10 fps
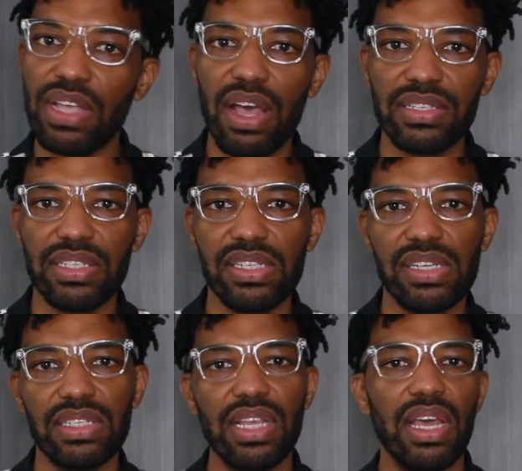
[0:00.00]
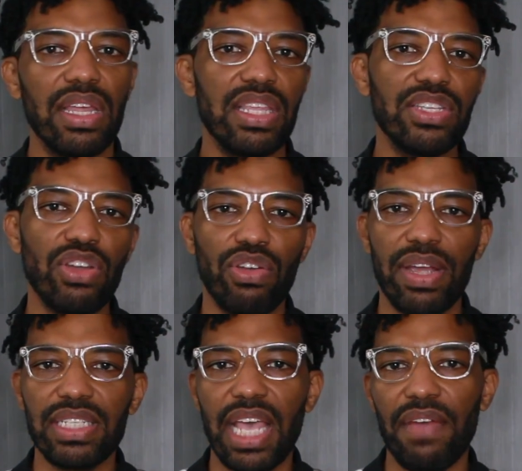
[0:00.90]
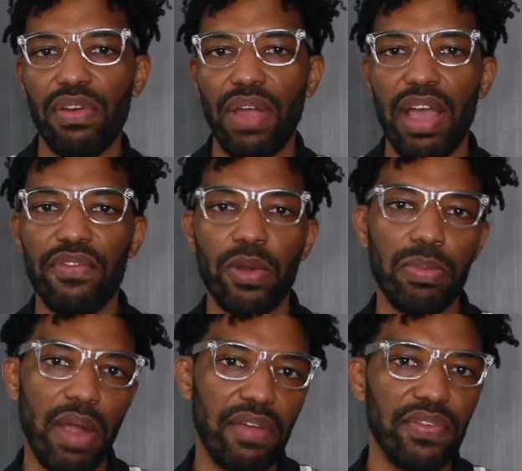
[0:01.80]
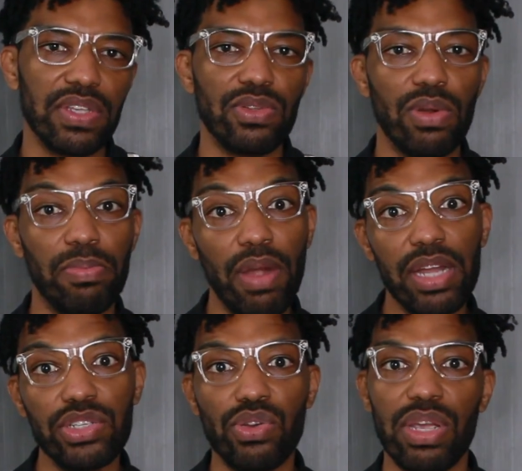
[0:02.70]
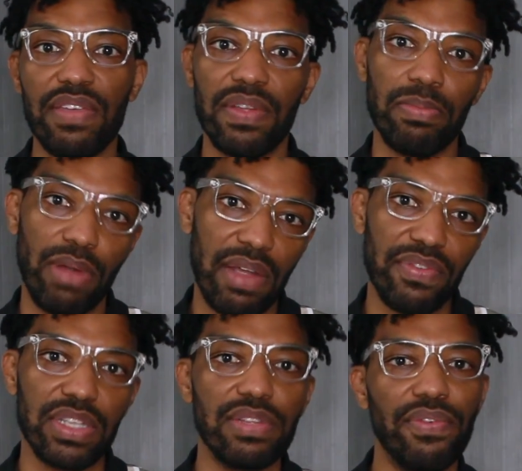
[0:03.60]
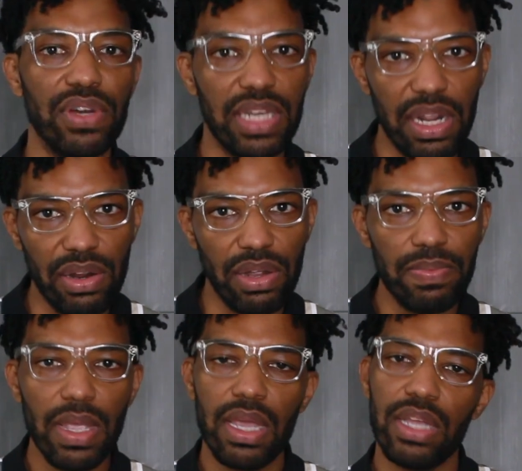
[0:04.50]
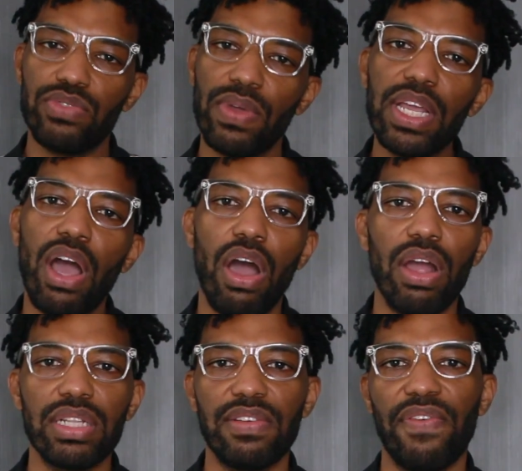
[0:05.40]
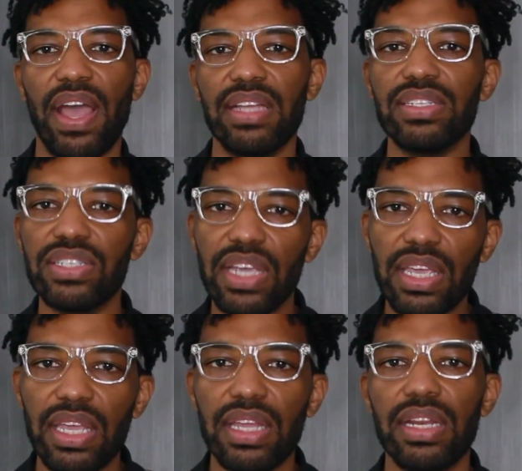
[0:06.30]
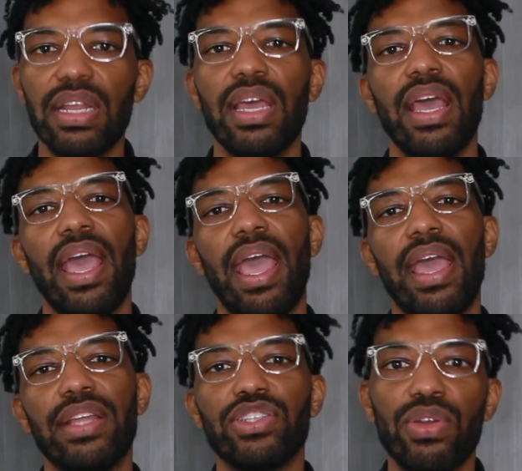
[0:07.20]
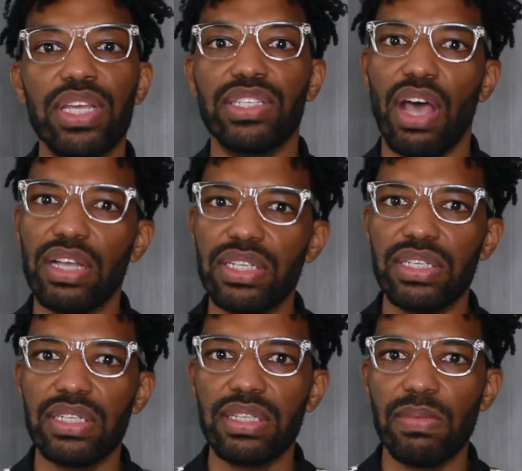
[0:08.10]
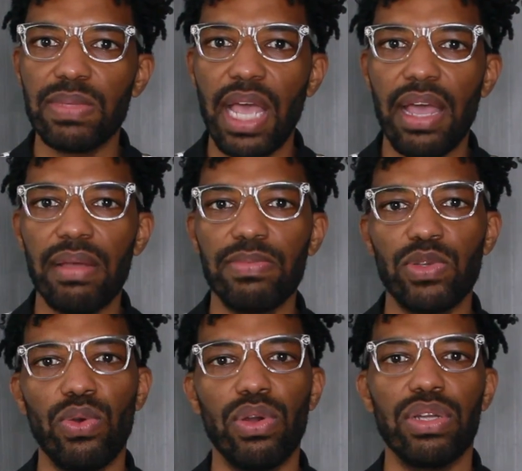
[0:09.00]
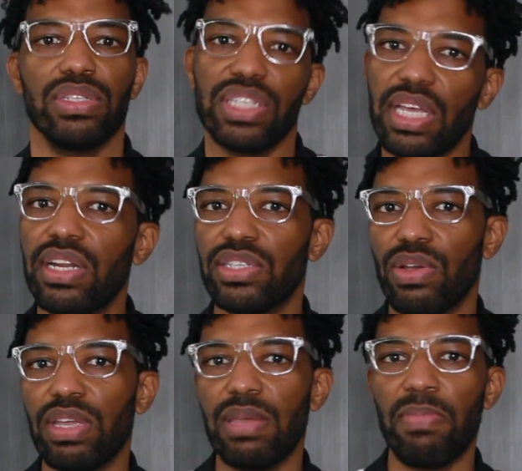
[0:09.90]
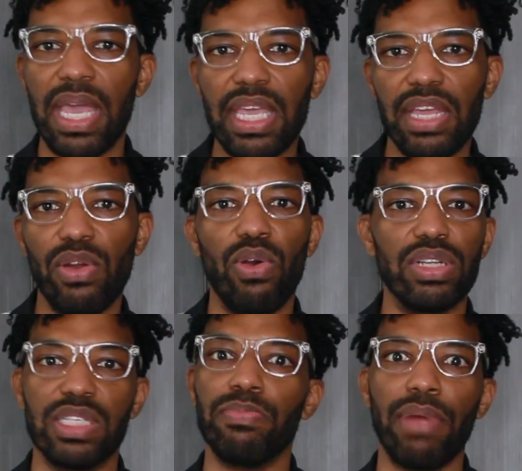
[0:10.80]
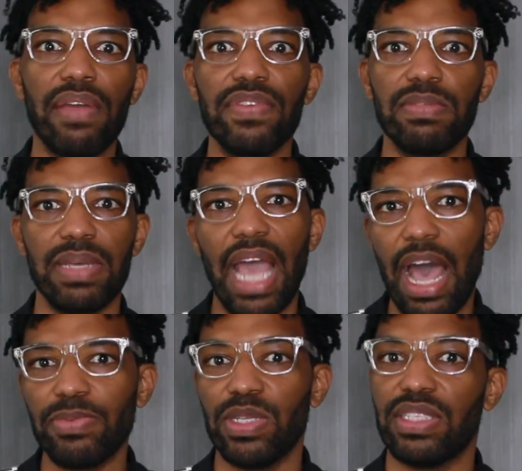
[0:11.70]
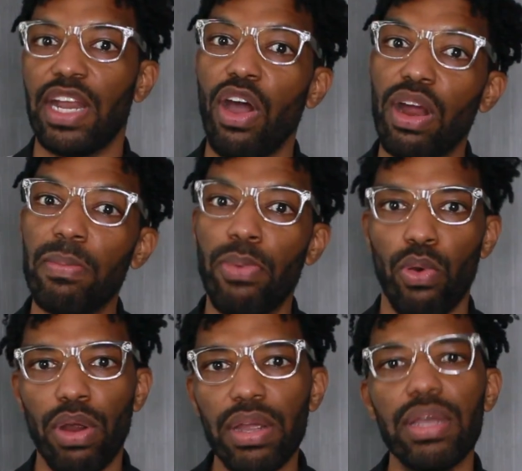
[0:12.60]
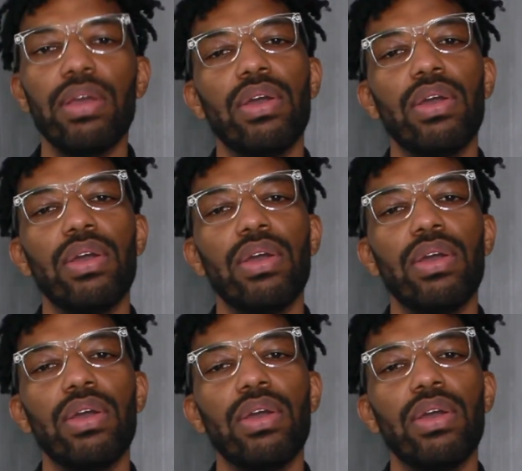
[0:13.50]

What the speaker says: sausages. These are great to have around for breakfast or brunch, or even breakfast for dinner. It's really hard to find chicken and turkey sausages sometimes, or chicken and turkey bacon, or just breakfast meat options that aren't pork